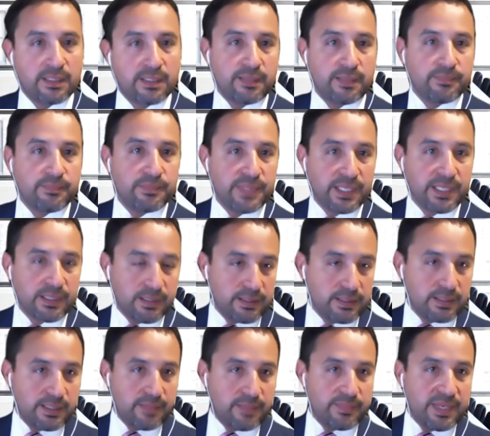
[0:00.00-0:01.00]
be
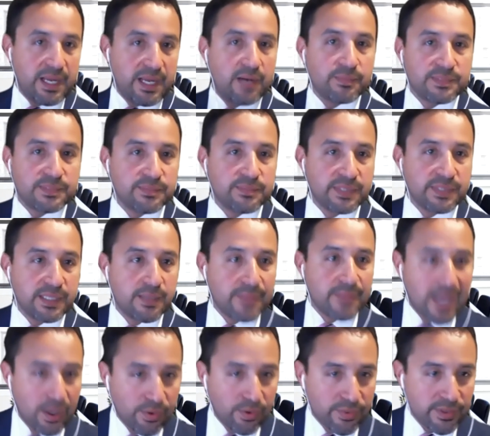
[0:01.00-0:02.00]
helped to become
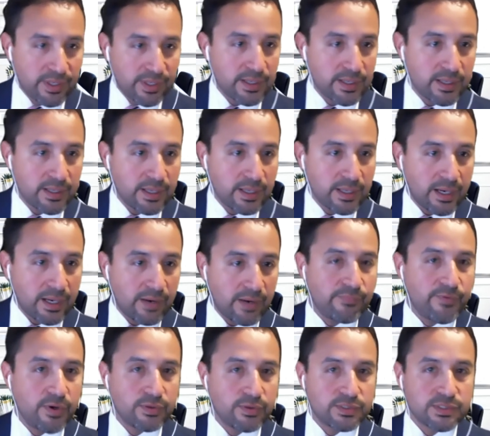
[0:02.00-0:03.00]
healthy, how
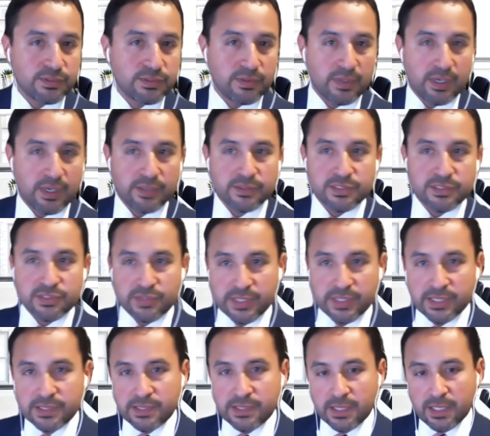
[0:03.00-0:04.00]
folks who are on the
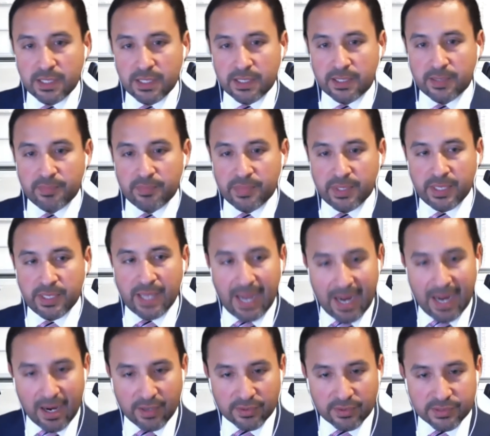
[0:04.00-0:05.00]
streets can be
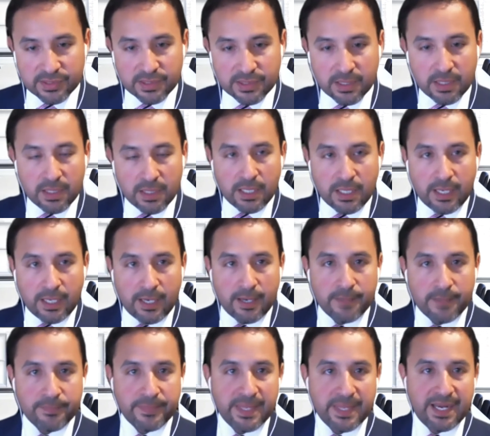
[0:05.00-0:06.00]
housed,
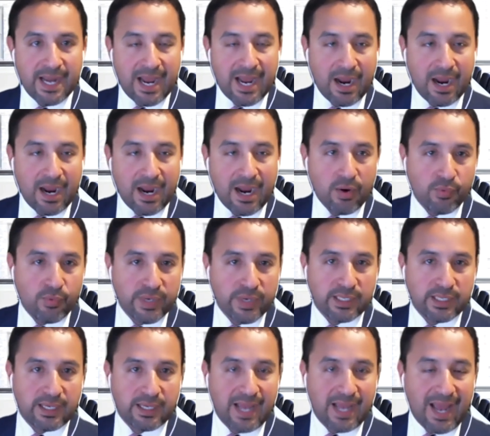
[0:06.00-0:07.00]
and how we
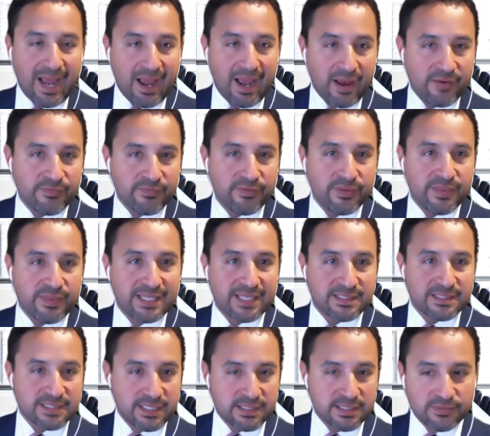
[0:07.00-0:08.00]
can have
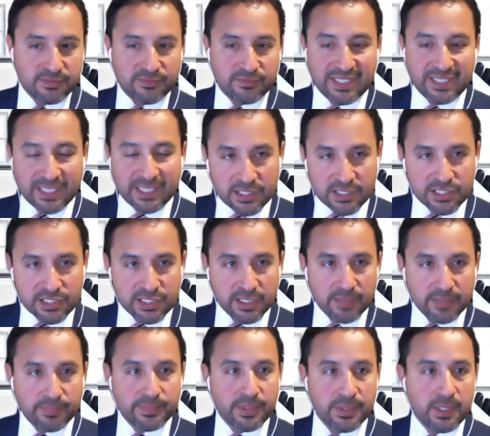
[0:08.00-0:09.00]
that sense of
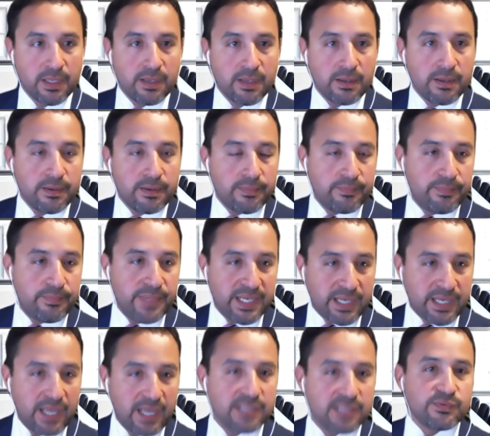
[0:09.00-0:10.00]
kinship
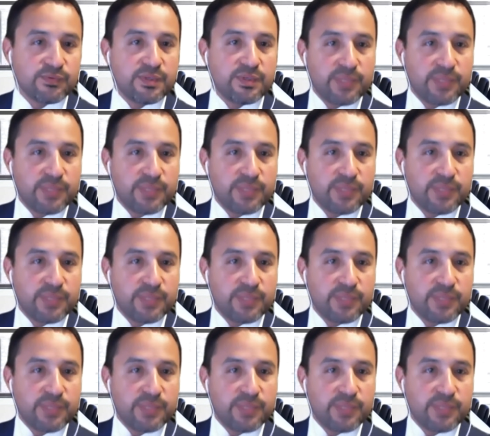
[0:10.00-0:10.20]
because we